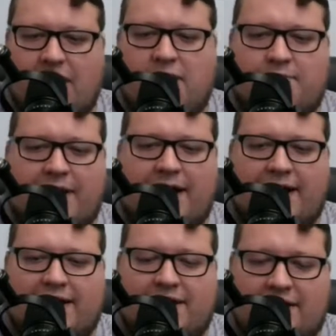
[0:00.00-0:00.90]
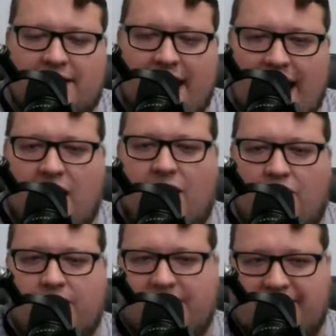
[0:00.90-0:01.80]
but
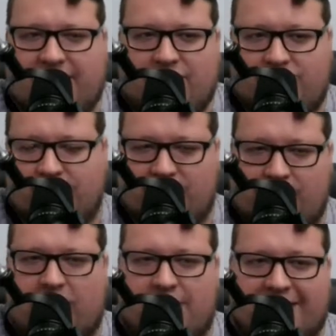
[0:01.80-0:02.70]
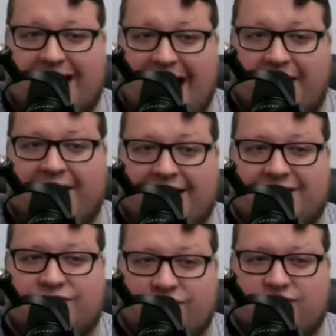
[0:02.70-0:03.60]
they used to ignore it, but now that
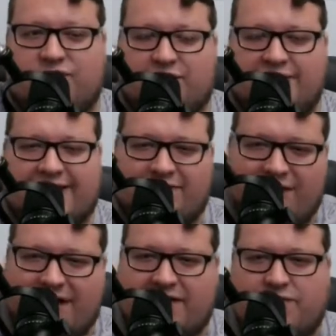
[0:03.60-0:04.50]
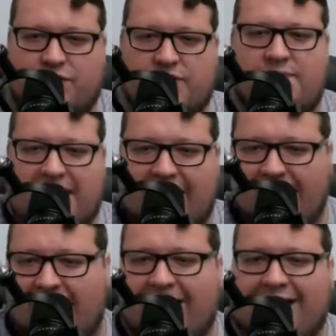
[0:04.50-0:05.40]
it's useful and it's convenient for them, they
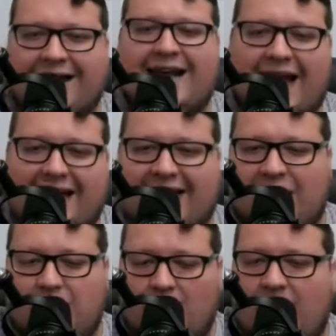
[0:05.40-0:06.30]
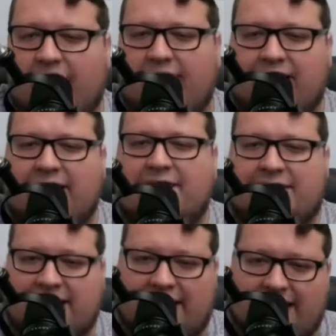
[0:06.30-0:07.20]
go ahead and they want
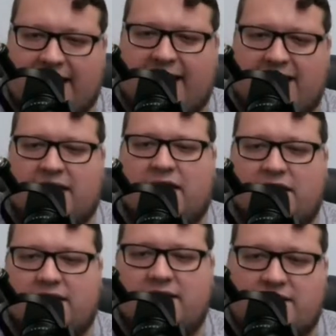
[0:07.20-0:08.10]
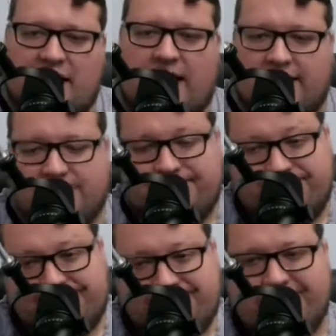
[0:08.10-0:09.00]
to get it done.
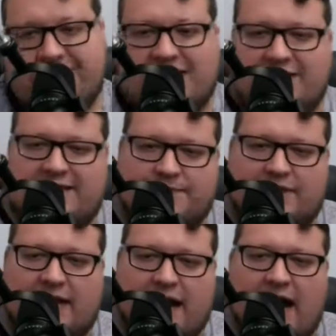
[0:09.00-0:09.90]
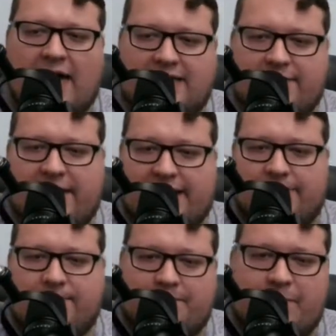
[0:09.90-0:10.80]
Seems kind of odd to
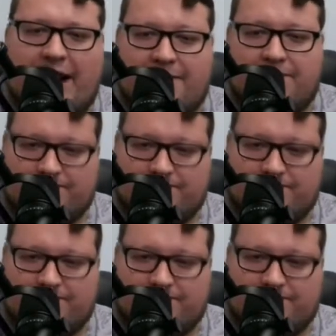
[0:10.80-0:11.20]
me. But